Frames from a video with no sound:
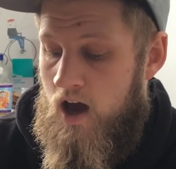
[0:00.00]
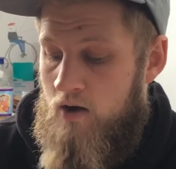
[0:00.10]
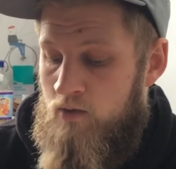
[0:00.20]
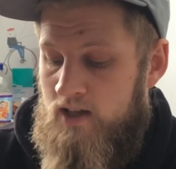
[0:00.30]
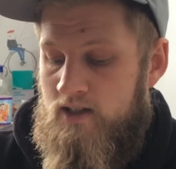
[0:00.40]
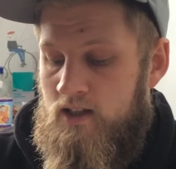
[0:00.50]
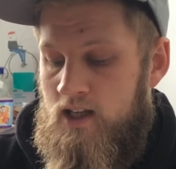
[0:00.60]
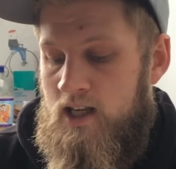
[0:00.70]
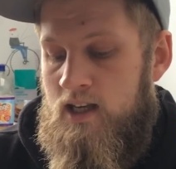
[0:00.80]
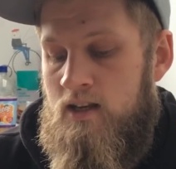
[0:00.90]
uh,
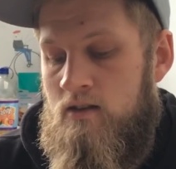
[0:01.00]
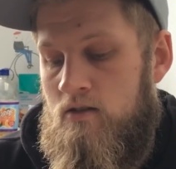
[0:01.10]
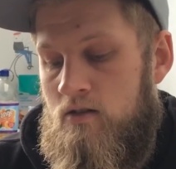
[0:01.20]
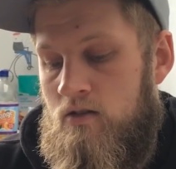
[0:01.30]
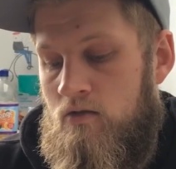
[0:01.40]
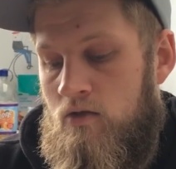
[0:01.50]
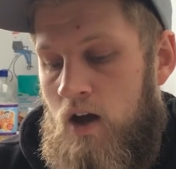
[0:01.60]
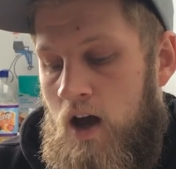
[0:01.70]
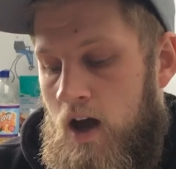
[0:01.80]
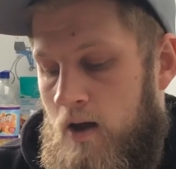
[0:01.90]
recently
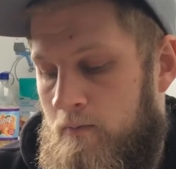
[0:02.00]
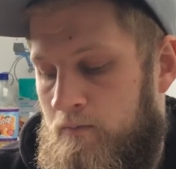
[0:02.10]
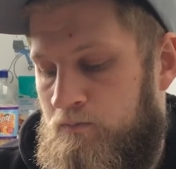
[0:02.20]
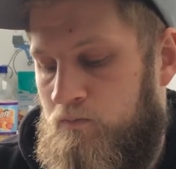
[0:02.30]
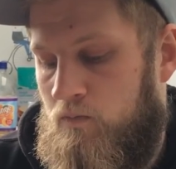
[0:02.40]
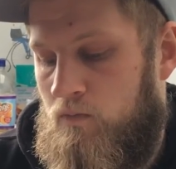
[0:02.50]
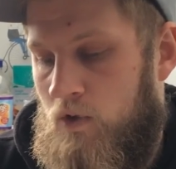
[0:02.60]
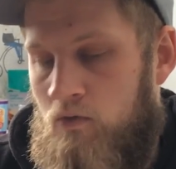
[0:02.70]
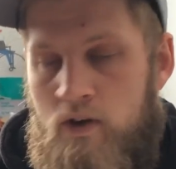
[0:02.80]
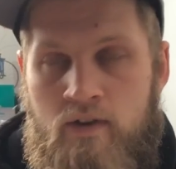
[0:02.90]
um,
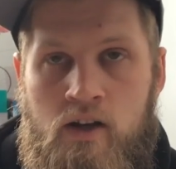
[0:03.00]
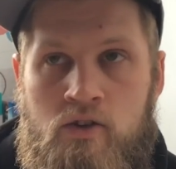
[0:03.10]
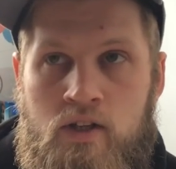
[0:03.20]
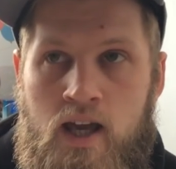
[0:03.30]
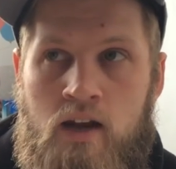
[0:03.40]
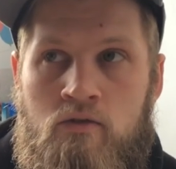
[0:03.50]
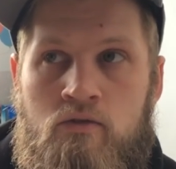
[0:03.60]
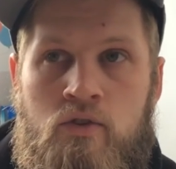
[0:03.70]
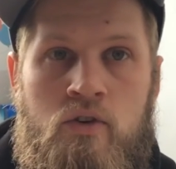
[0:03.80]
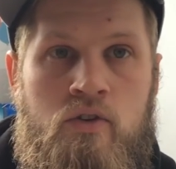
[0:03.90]
revalued
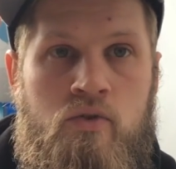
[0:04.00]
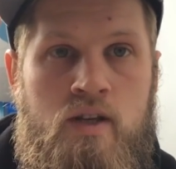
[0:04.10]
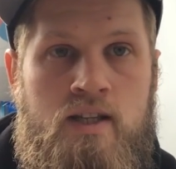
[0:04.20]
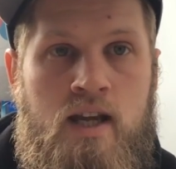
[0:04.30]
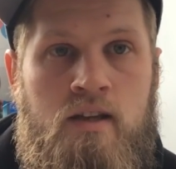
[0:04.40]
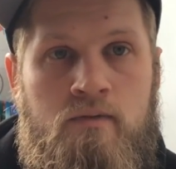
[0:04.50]
again for 310.